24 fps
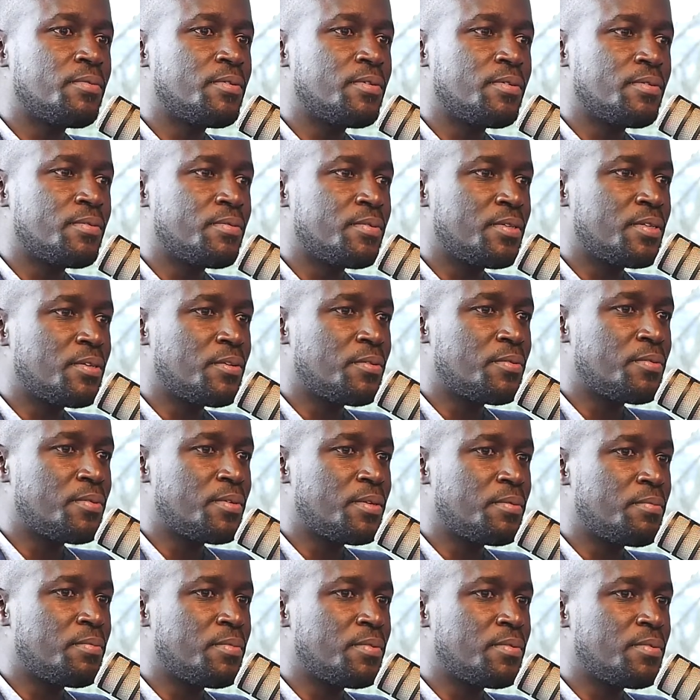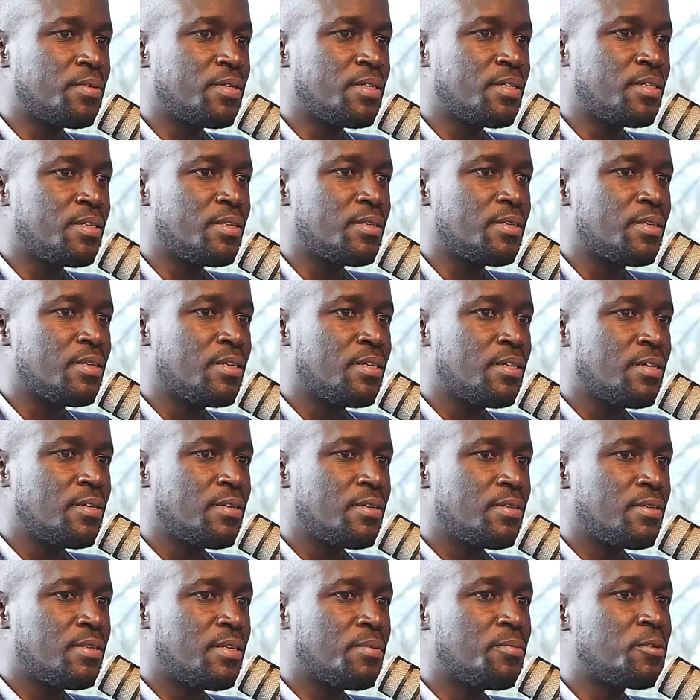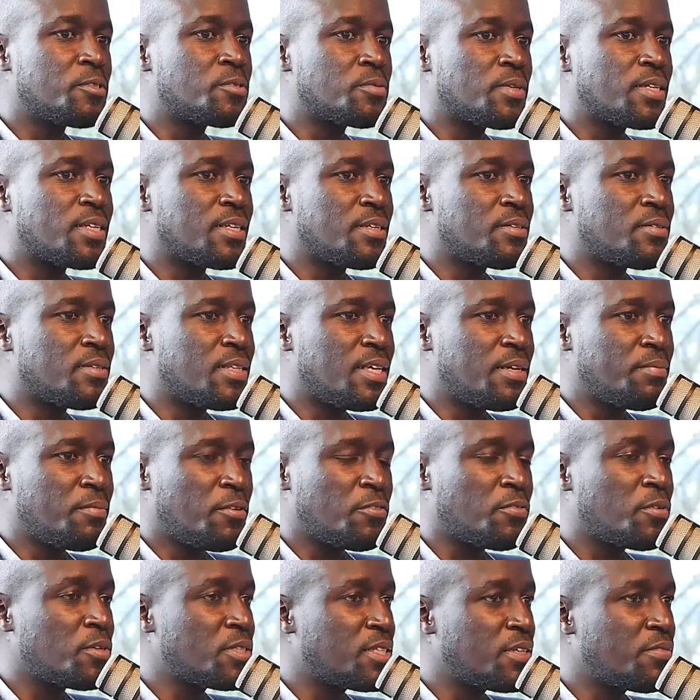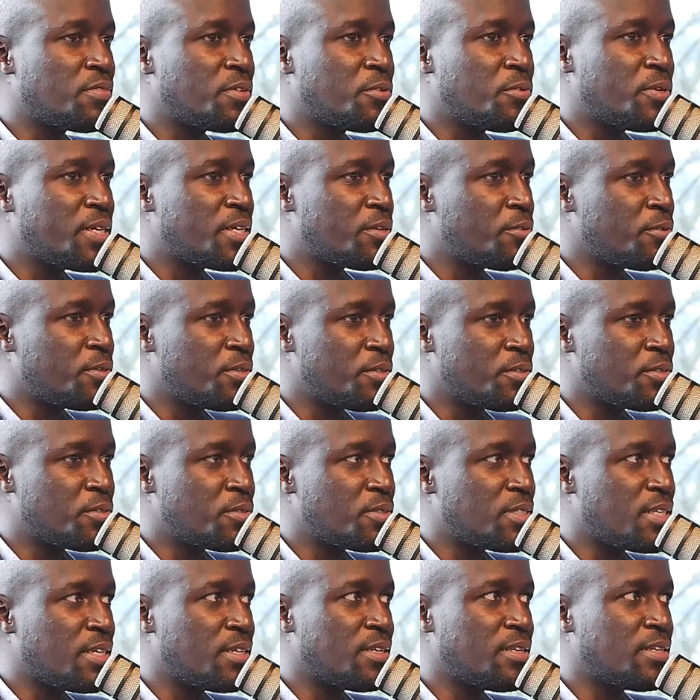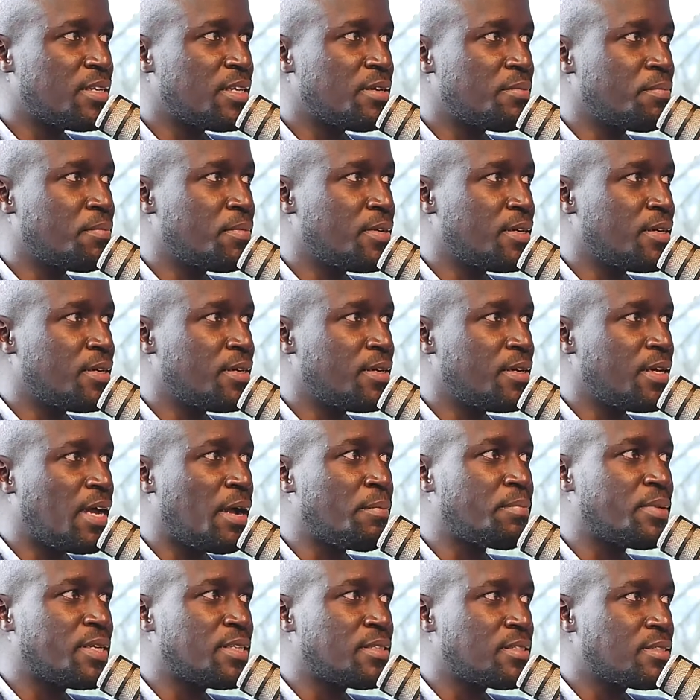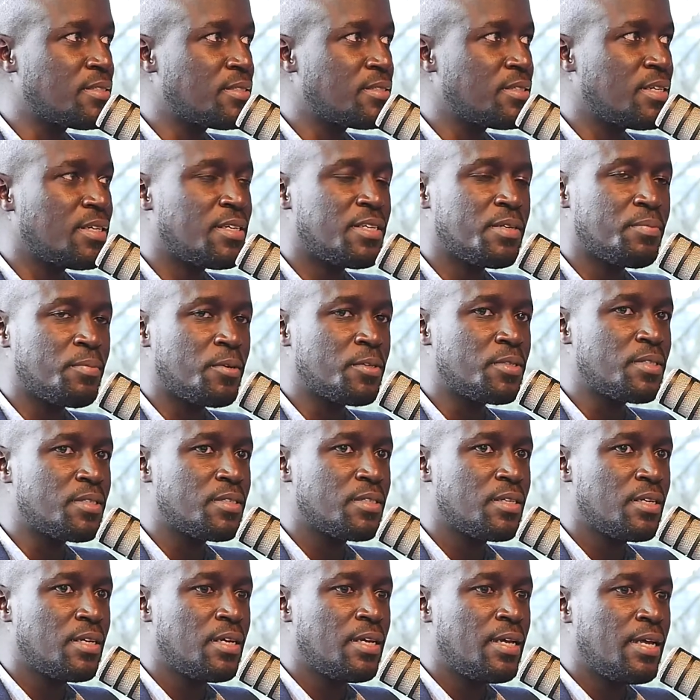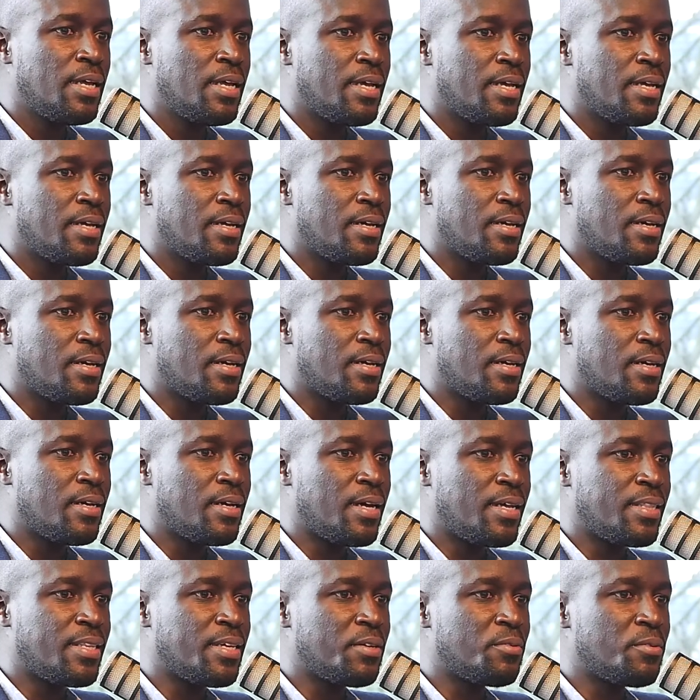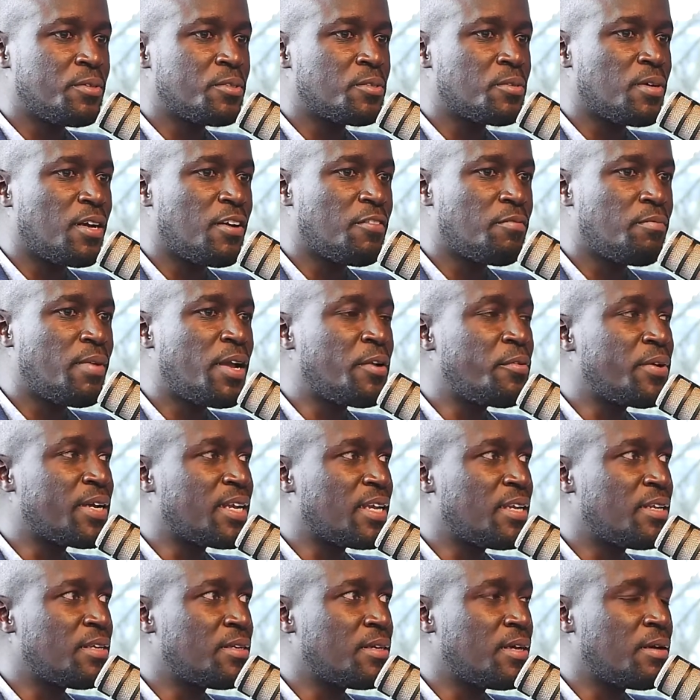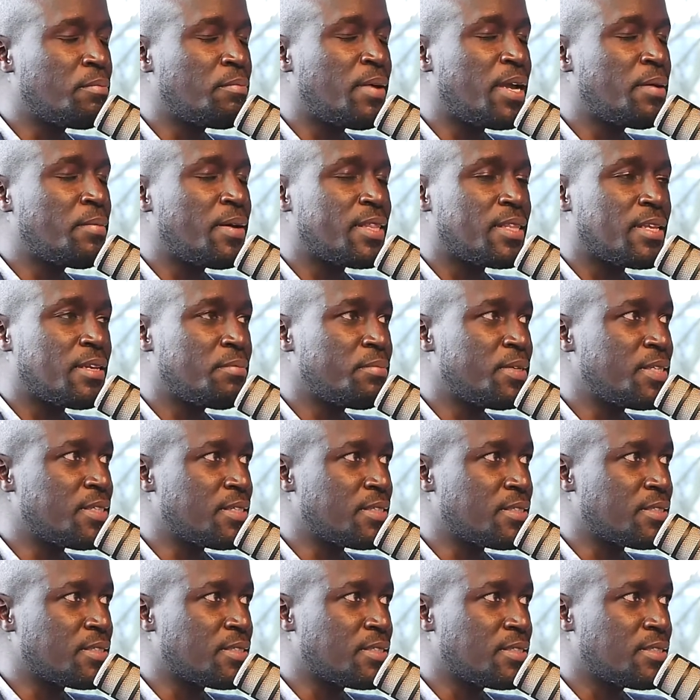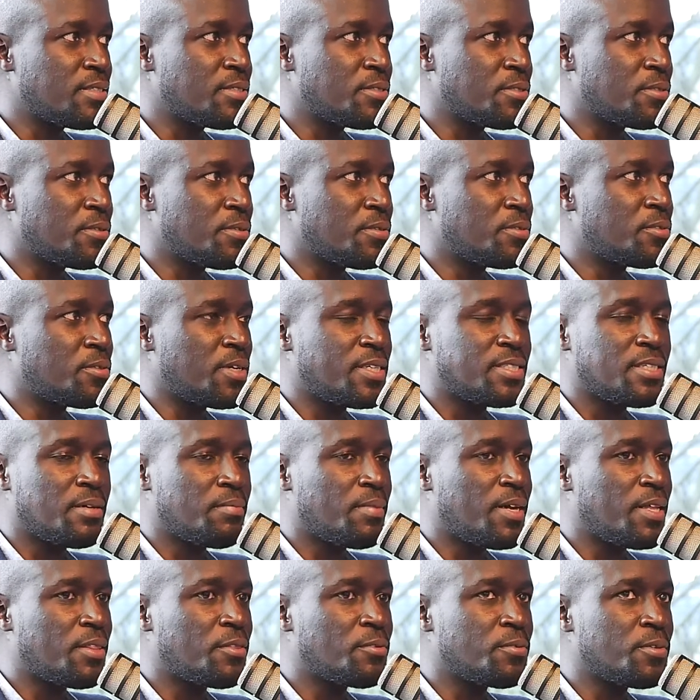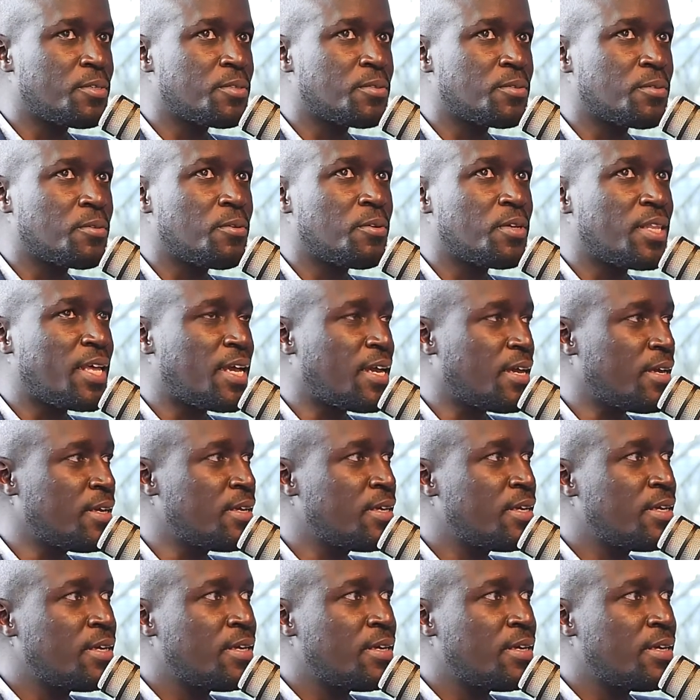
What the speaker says: we demonstrated to them. Of course, every week we used to send them updates and reports, and then we used to have bi-weekly and bi-monthly meetings. So twice a month we used to go there,